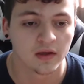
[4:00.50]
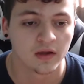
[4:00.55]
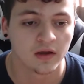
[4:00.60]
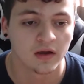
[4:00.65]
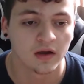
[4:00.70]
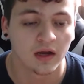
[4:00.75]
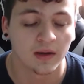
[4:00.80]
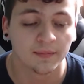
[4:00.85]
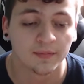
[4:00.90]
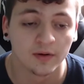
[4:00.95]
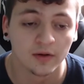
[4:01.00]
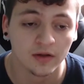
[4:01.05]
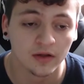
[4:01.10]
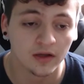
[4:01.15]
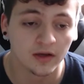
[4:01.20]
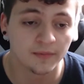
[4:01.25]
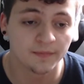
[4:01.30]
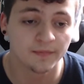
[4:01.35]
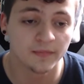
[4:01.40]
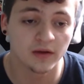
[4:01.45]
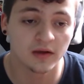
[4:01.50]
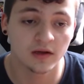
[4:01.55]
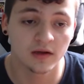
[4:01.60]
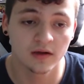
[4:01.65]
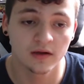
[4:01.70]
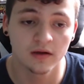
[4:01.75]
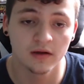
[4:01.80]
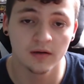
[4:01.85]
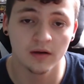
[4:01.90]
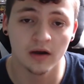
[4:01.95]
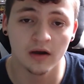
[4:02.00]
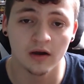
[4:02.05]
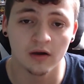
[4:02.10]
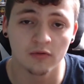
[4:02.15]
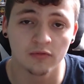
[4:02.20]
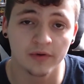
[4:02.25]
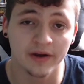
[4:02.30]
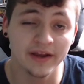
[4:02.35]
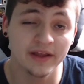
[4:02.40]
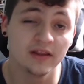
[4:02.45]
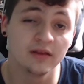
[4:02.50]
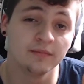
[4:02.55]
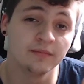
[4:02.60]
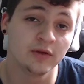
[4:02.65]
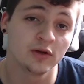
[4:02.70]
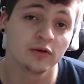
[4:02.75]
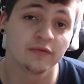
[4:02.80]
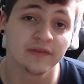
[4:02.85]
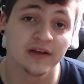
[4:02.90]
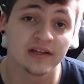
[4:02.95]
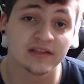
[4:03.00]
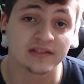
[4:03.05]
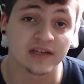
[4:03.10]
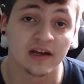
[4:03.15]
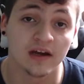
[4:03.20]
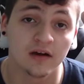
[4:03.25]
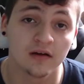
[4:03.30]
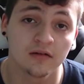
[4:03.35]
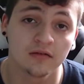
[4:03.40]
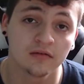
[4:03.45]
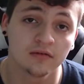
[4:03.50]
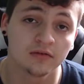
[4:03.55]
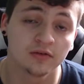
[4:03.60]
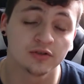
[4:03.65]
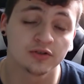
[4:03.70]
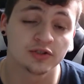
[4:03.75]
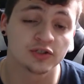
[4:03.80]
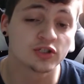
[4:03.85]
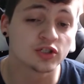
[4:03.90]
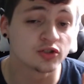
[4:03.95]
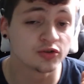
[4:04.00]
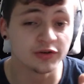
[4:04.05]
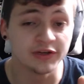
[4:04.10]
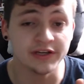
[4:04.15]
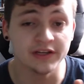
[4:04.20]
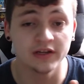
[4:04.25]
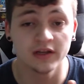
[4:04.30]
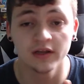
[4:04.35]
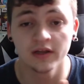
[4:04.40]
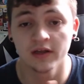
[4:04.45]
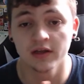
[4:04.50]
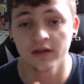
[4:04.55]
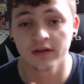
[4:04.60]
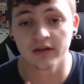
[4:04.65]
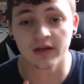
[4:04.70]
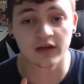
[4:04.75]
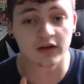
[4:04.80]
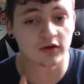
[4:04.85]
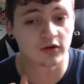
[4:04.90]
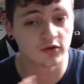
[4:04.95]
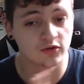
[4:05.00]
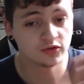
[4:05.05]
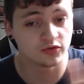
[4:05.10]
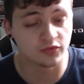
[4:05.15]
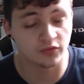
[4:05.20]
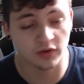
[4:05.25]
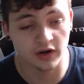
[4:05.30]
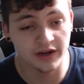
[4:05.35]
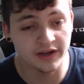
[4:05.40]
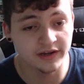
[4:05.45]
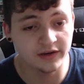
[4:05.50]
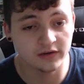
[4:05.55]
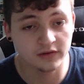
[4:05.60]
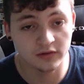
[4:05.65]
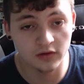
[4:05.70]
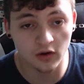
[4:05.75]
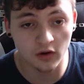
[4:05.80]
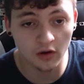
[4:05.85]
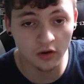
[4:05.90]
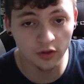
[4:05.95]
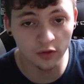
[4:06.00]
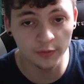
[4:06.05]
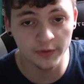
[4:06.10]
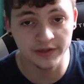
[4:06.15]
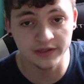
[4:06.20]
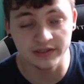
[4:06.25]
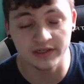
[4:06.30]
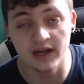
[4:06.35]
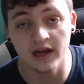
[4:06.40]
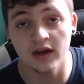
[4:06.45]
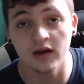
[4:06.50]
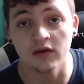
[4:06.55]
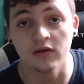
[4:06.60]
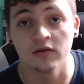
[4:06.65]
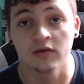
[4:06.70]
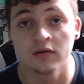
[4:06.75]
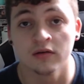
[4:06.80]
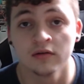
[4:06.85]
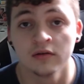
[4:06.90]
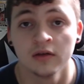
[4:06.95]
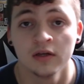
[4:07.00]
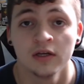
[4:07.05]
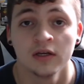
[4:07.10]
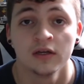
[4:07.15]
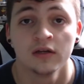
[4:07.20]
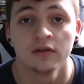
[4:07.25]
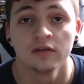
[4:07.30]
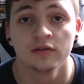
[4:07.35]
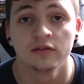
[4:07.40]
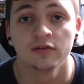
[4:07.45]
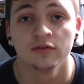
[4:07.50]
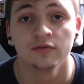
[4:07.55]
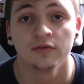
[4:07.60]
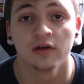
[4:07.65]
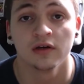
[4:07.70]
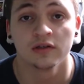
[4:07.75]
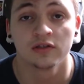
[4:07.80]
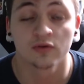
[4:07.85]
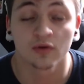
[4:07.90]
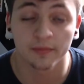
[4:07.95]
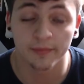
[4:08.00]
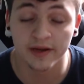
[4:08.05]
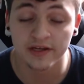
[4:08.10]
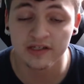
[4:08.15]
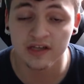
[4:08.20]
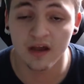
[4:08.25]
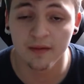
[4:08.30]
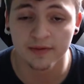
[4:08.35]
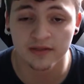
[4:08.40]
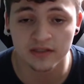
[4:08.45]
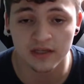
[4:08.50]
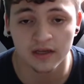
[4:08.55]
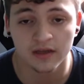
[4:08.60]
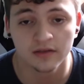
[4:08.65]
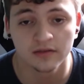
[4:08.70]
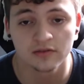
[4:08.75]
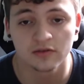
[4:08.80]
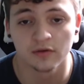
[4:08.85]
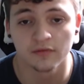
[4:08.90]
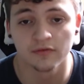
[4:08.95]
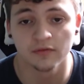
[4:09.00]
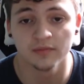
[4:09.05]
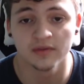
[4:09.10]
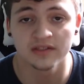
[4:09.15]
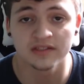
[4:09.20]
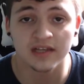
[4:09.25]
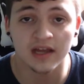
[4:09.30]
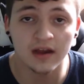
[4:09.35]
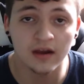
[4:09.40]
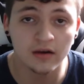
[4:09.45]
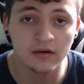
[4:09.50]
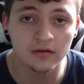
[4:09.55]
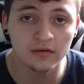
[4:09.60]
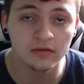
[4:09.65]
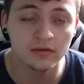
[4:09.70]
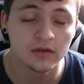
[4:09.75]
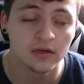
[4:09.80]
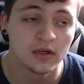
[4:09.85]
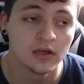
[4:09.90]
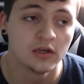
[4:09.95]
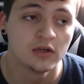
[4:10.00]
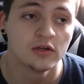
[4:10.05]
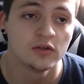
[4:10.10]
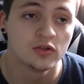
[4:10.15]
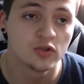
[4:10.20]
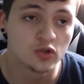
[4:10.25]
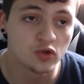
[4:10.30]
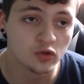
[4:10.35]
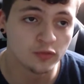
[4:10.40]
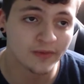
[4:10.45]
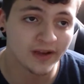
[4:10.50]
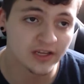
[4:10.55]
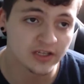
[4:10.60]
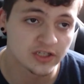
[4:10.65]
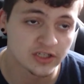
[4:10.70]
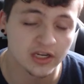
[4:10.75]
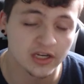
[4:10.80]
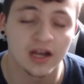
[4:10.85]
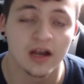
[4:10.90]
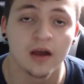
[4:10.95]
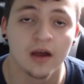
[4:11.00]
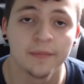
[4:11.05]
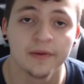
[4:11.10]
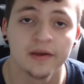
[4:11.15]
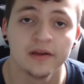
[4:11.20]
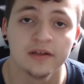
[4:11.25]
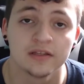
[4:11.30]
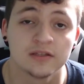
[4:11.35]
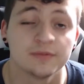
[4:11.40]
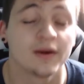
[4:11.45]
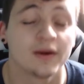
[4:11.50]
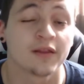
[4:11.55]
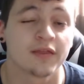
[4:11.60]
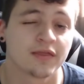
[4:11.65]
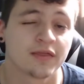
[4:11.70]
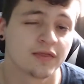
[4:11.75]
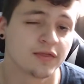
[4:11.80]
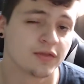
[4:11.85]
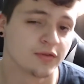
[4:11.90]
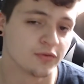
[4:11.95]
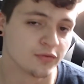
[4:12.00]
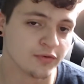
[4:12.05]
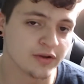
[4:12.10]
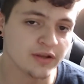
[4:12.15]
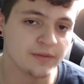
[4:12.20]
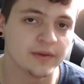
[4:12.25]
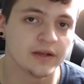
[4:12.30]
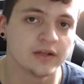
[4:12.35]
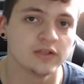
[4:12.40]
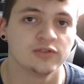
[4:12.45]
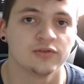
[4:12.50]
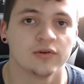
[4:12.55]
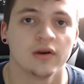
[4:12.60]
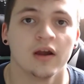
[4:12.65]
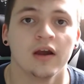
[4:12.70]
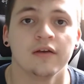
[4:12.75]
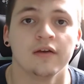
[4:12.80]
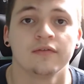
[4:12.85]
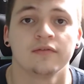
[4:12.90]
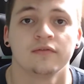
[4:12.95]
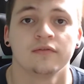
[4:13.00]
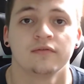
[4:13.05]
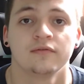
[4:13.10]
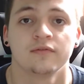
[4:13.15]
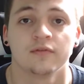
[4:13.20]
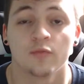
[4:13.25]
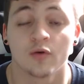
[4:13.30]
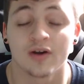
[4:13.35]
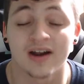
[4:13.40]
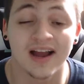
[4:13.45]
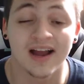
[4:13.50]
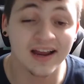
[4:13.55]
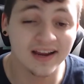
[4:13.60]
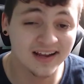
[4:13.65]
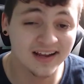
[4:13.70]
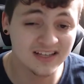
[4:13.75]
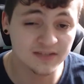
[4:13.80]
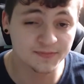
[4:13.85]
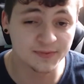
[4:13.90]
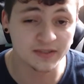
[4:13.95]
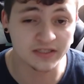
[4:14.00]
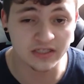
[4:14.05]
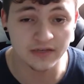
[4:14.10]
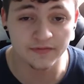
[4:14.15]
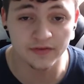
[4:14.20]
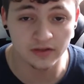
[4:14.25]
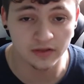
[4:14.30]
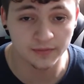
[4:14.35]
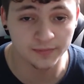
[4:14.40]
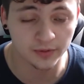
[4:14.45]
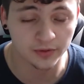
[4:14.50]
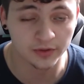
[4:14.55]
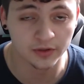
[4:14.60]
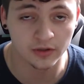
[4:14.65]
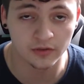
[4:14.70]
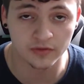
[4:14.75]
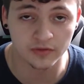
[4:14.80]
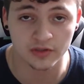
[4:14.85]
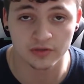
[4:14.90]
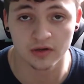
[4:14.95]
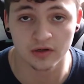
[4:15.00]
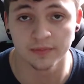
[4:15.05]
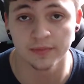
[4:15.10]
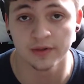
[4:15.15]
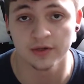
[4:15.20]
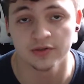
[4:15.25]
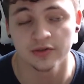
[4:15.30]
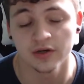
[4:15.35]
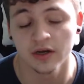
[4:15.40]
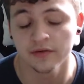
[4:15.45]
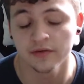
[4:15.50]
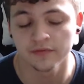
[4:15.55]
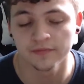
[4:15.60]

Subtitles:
I pull up right in the middle of that town. There's a street that goes right all the way down to where my job is at. So from the town to my job, it's about a 3-minute drive. From where I got specifically pulled over is a 3-minute drive.